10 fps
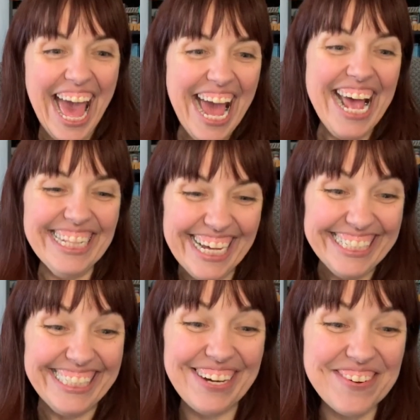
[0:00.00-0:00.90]
He
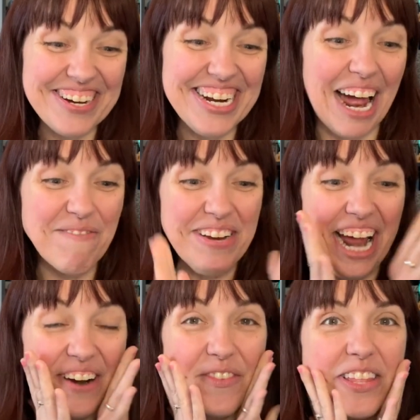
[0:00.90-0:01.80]
looks so good. I mean,
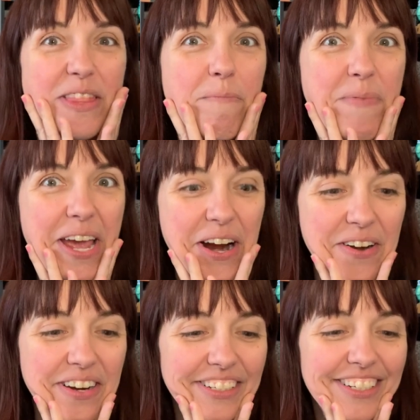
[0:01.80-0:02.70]
not only the
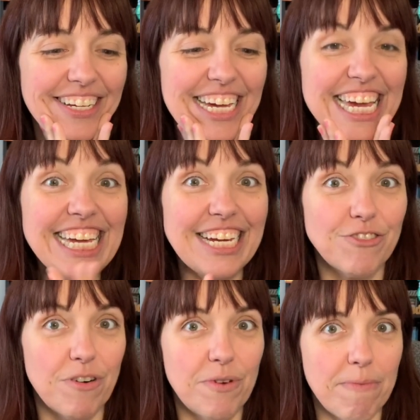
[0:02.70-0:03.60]
beard, he can
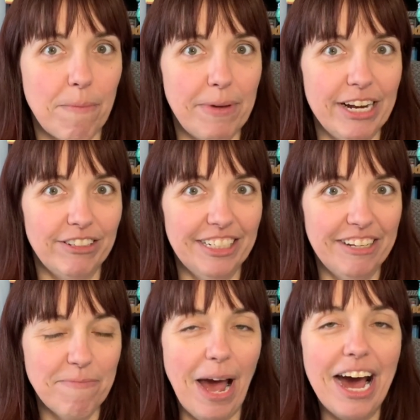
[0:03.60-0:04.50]
grow him a beard.
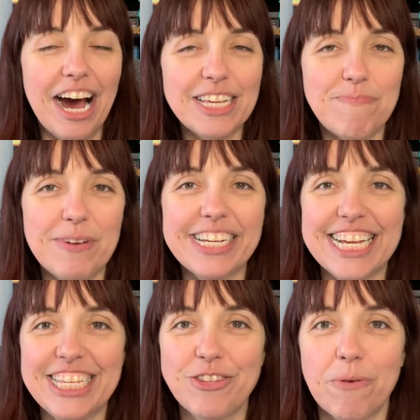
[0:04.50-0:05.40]
My husband
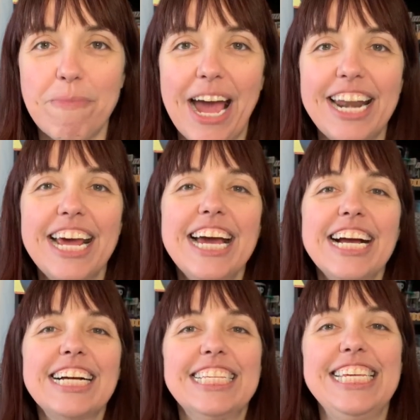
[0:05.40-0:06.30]
gets so mad
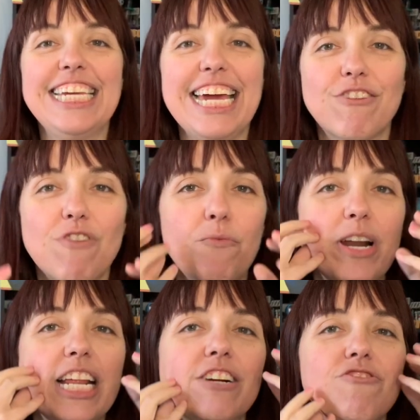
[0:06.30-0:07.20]
because he can't grow
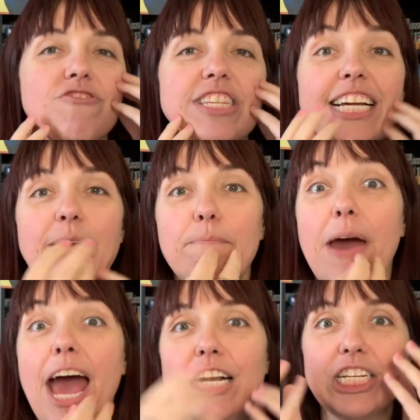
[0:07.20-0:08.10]
one. It grows like in
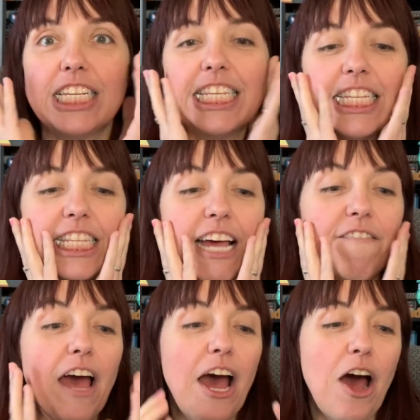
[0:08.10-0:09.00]
patches and
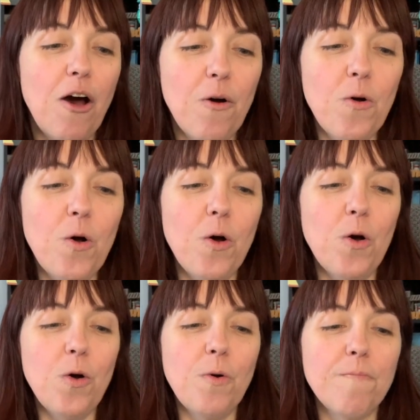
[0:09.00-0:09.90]
stuff.
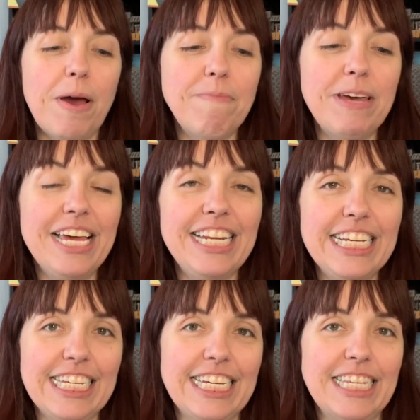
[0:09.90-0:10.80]
Ooh, maybe he
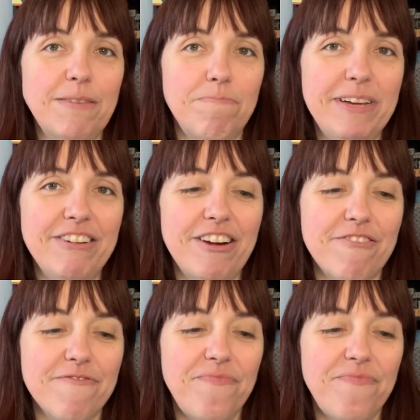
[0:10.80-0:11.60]
needs to get some Beardo.